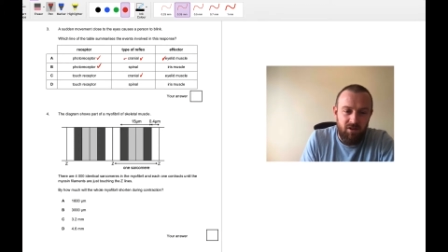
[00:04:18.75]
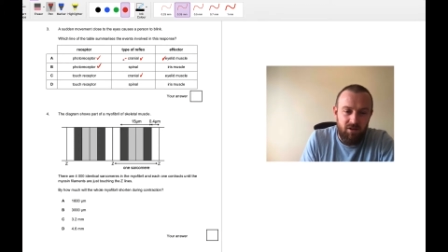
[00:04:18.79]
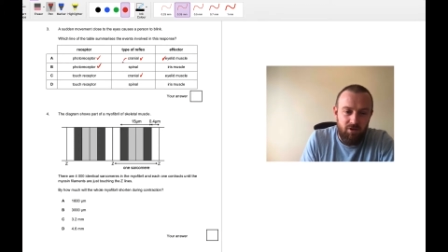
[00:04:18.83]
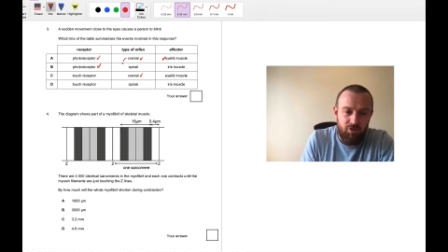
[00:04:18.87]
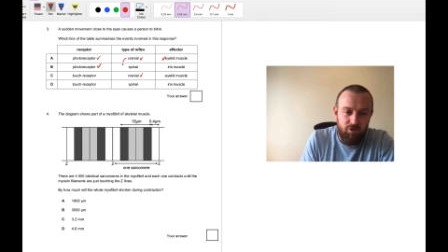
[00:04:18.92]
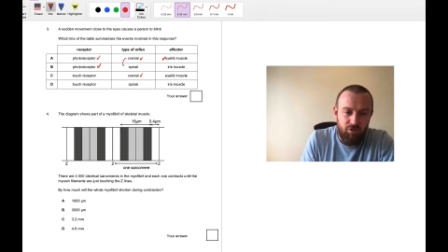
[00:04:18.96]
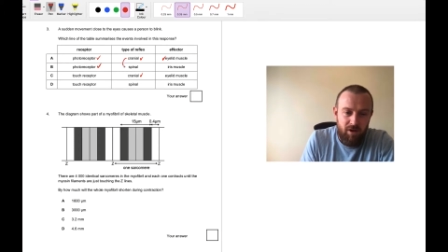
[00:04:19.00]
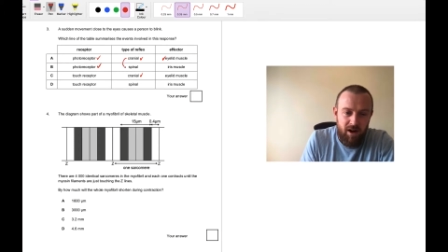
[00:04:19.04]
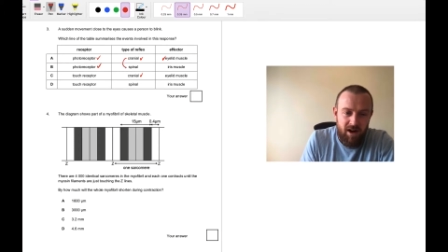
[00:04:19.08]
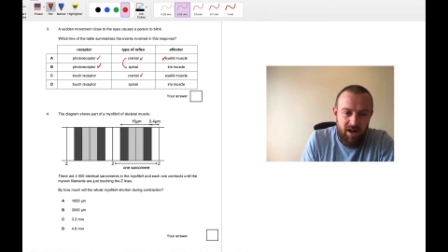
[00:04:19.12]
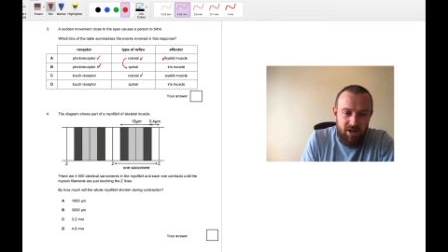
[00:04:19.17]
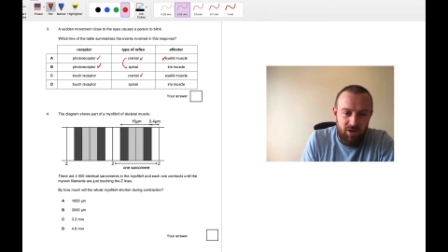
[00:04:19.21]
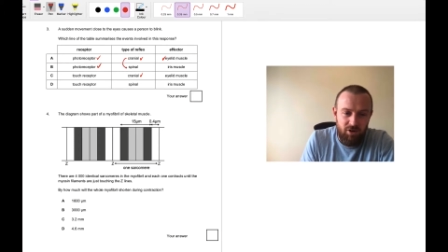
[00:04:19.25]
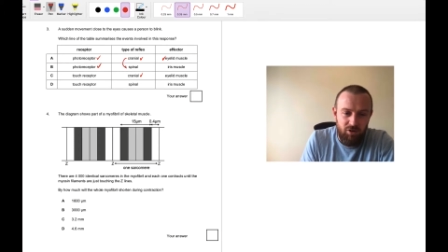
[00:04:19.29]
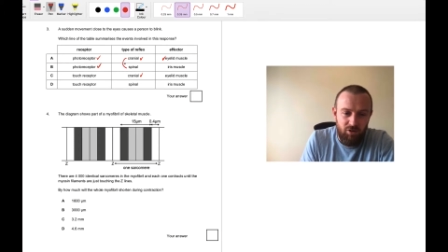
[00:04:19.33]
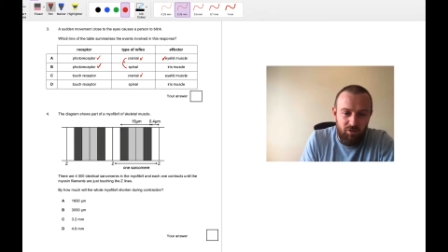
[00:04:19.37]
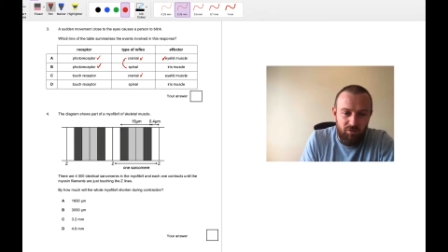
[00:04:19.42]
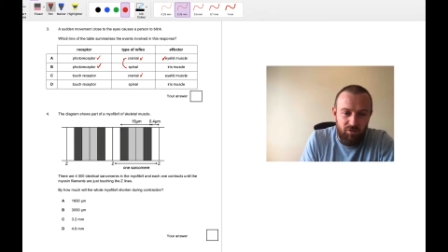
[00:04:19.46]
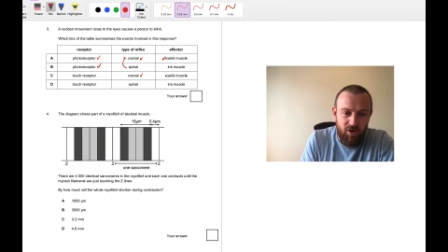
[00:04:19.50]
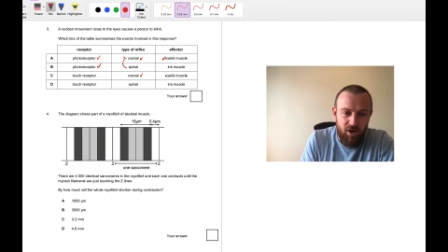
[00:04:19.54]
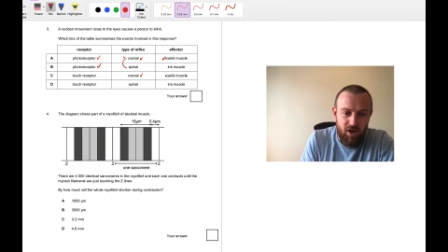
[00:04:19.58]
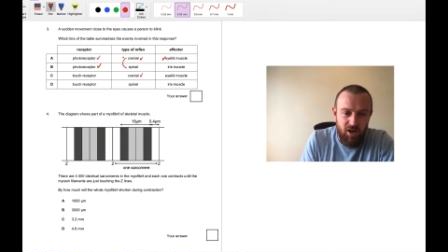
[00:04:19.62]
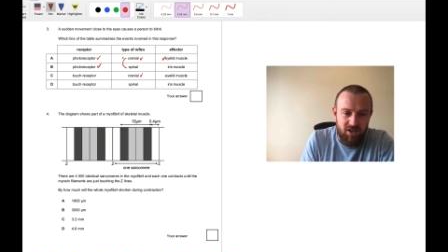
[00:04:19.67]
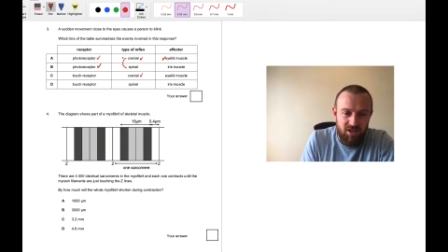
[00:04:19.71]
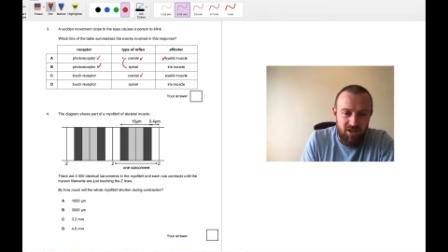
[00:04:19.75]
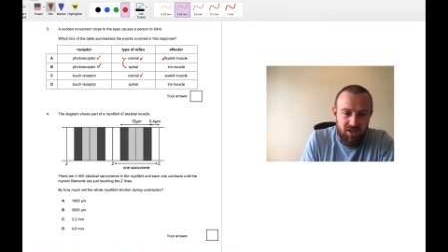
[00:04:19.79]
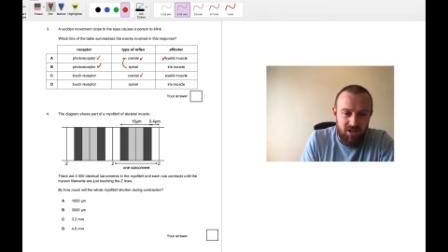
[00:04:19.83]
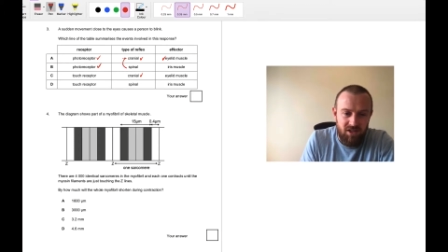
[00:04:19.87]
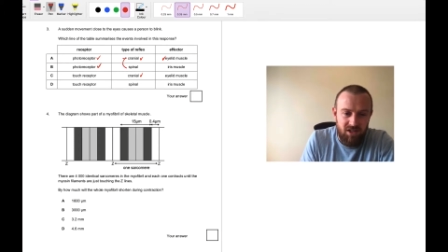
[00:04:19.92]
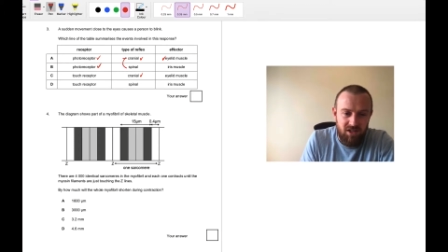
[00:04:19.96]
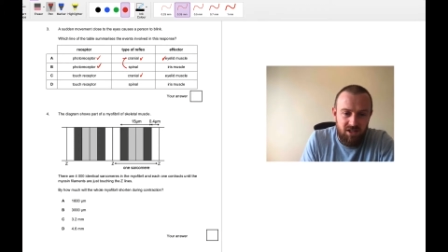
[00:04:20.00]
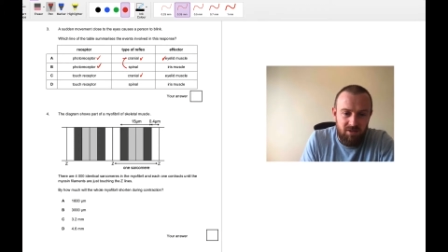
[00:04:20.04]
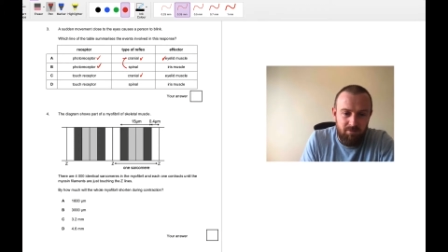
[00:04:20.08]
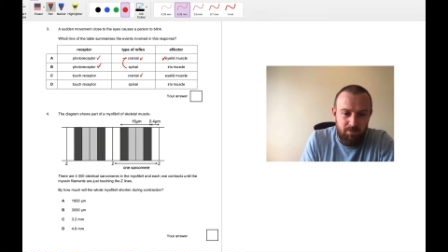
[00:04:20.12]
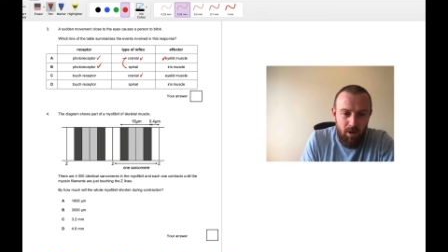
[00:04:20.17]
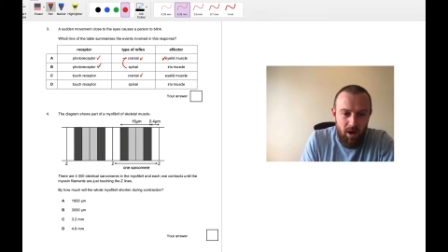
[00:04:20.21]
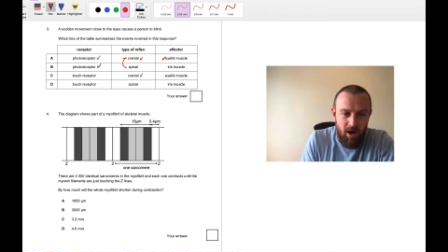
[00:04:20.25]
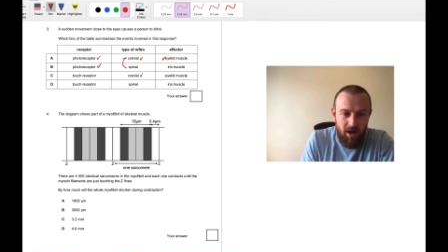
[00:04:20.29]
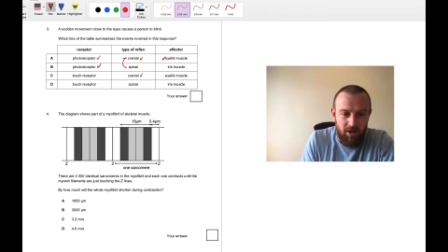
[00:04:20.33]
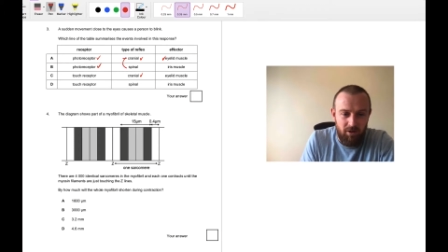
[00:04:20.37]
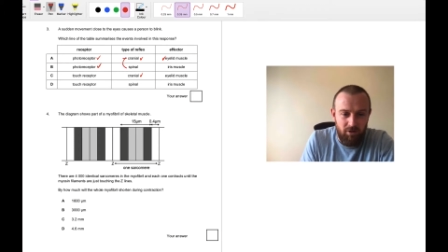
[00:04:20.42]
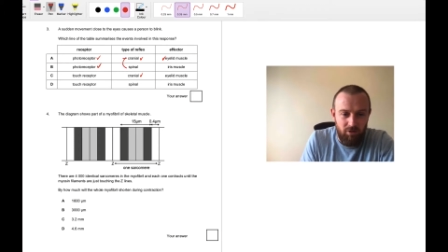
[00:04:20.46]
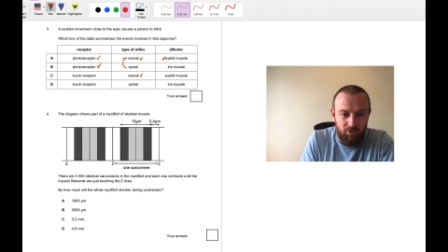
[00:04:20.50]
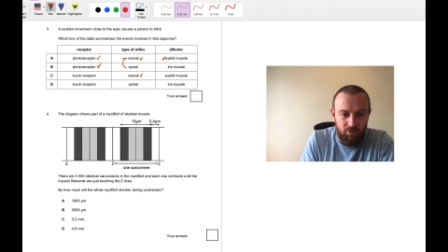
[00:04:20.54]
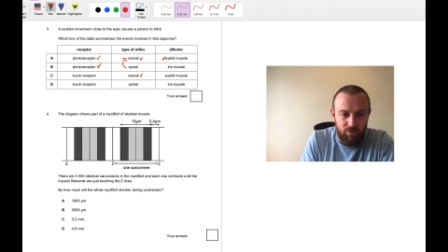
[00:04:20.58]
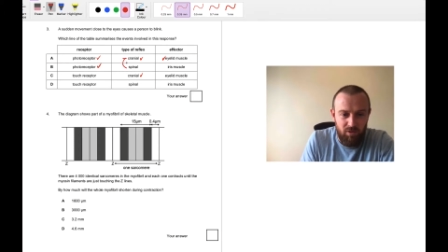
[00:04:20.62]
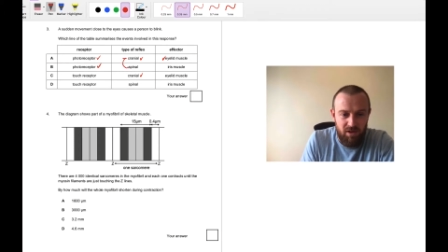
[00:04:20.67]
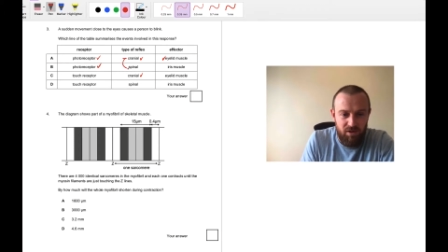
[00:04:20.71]
cranial versus spinal
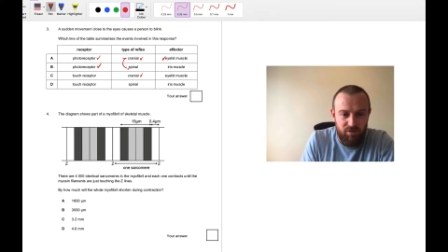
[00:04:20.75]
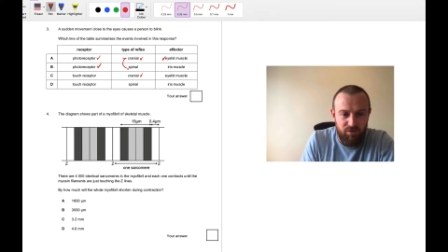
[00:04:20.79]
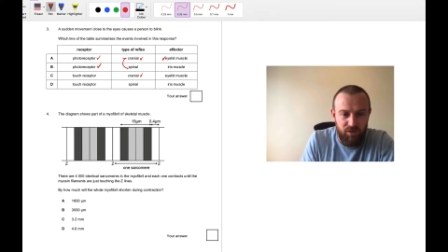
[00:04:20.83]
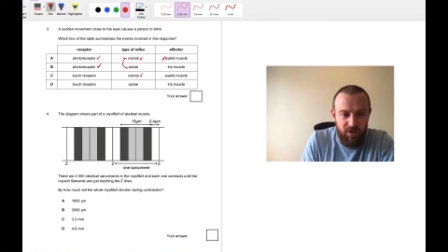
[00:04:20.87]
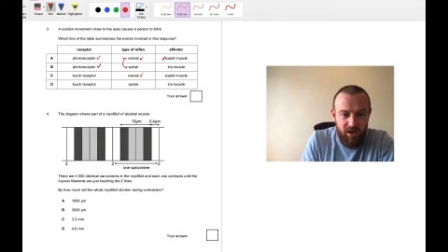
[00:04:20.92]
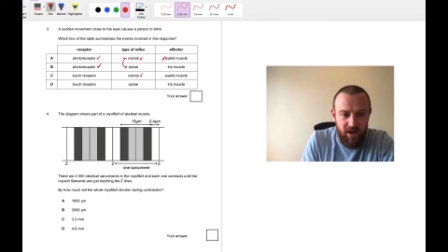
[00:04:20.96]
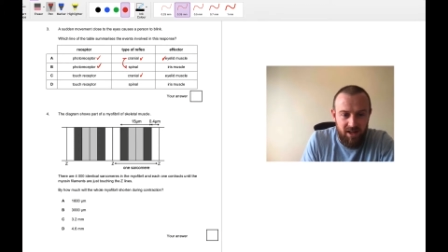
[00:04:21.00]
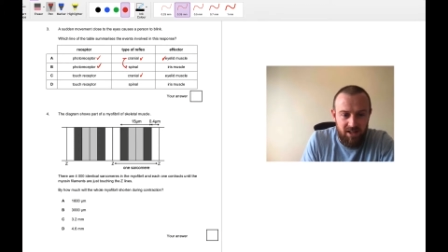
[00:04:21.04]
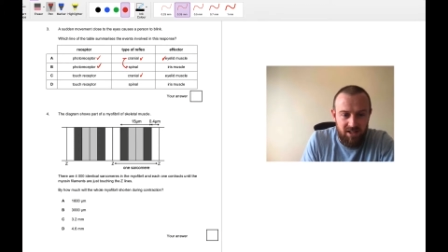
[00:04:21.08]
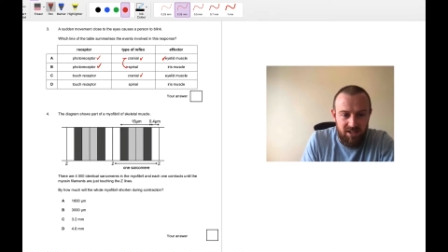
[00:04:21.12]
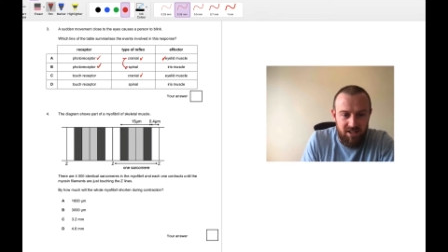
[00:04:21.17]
reflex,